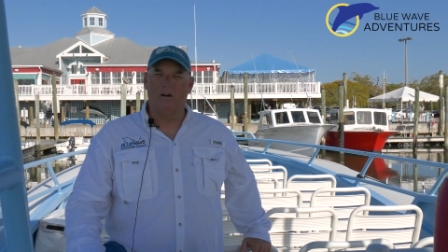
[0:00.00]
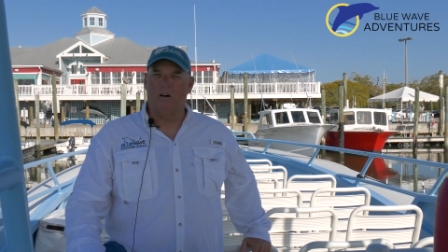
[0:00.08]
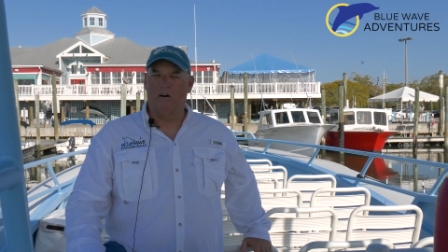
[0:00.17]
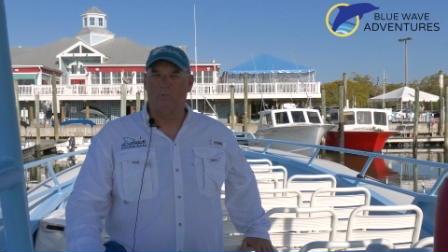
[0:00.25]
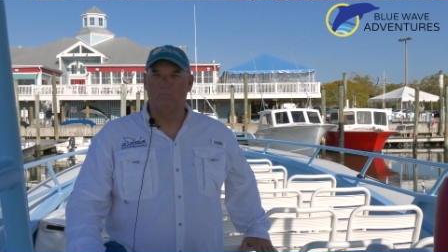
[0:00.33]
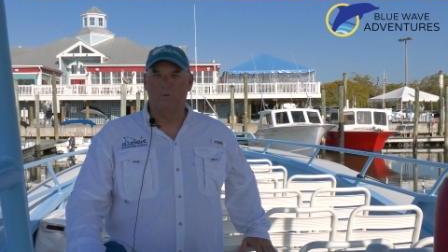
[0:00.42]

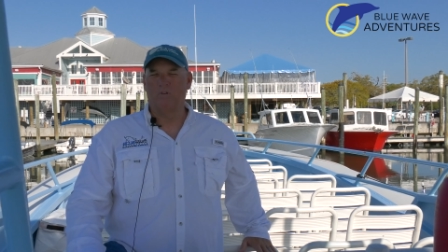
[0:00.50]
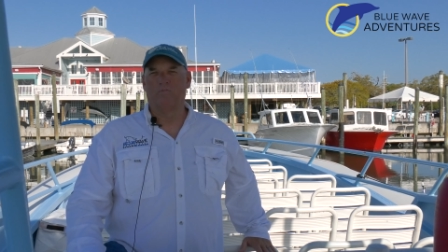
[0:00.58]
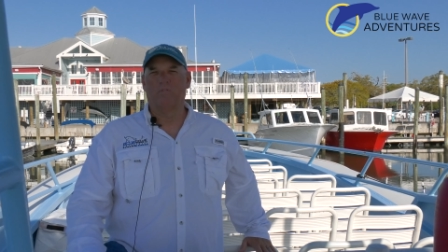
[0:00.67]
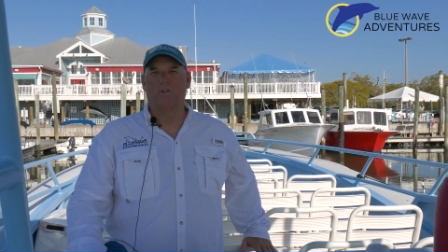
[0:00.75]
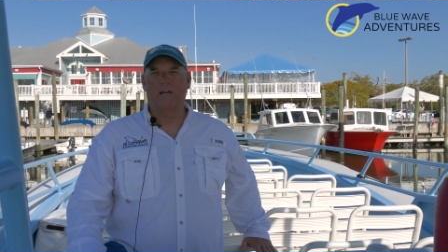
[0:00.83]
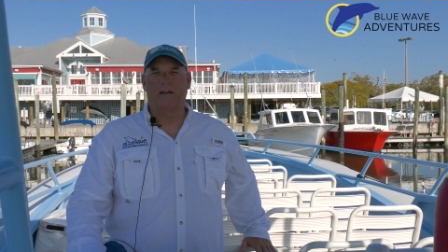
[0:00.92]
calm and
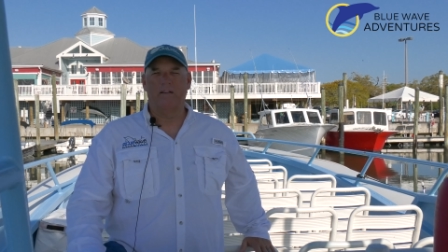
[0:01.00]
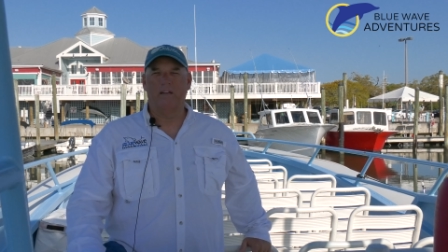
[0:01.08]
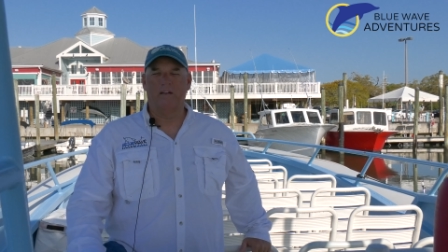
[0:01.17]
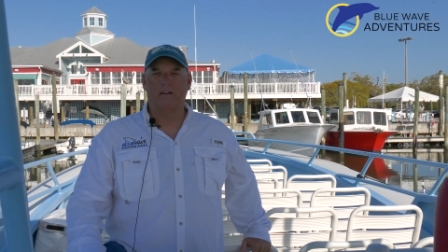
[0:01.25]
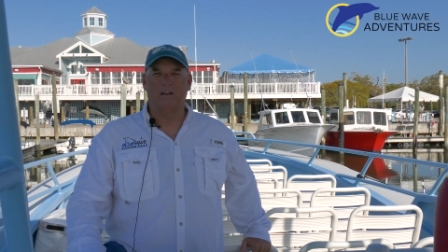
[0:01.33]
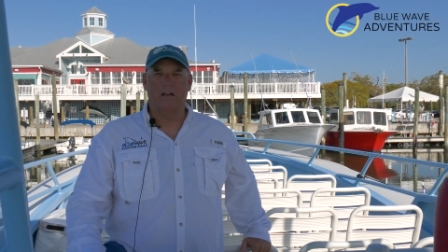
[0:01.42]
beautiful out
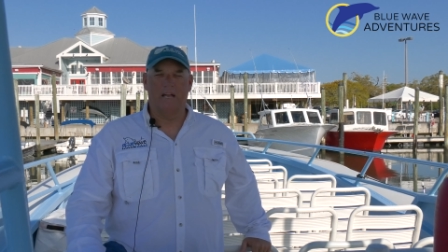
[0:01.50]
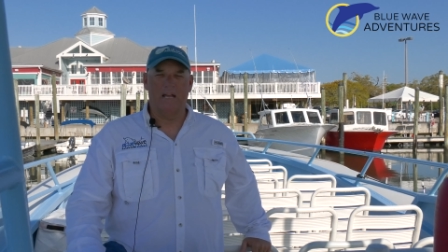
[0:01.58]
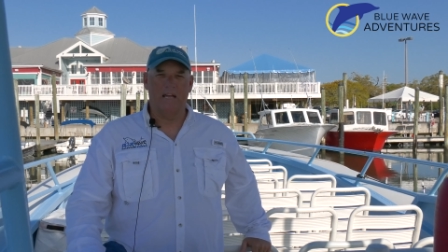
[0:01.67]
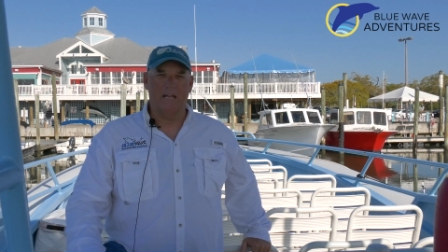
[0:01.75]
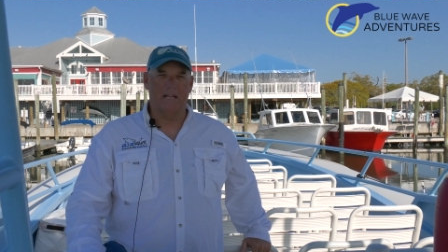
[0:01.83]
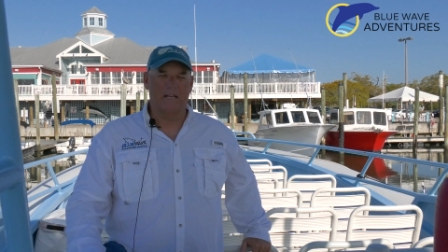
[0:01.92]
here,
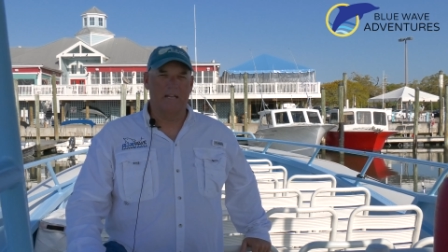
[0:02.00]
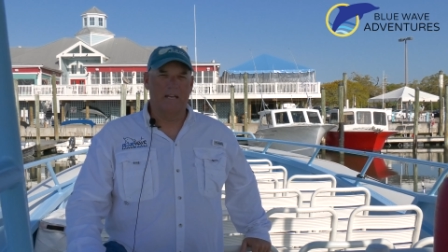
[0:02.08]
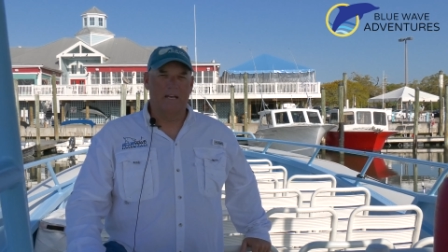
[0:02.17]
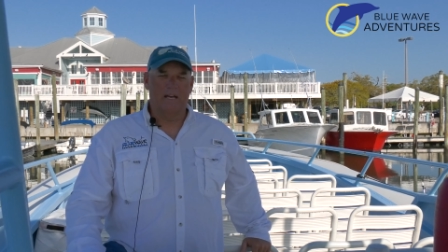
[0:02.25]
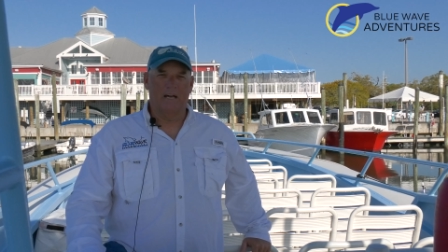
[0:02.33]
and